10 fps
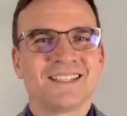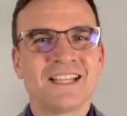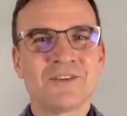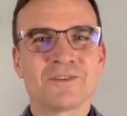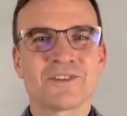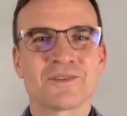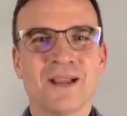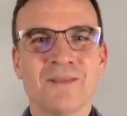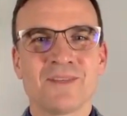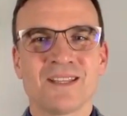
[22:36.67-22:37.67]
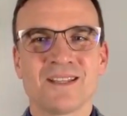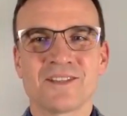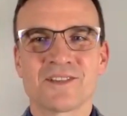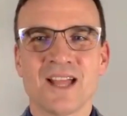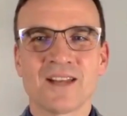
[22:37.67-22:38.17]
like you described it,
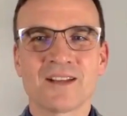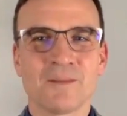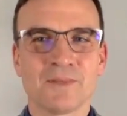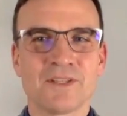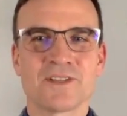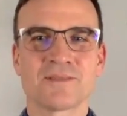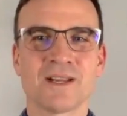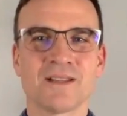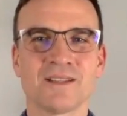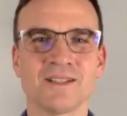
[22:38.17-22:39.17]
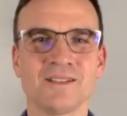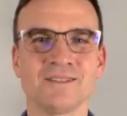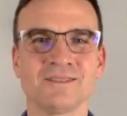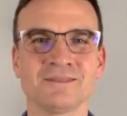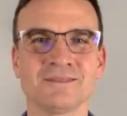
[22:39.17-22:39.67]
there's a lot of competition right there,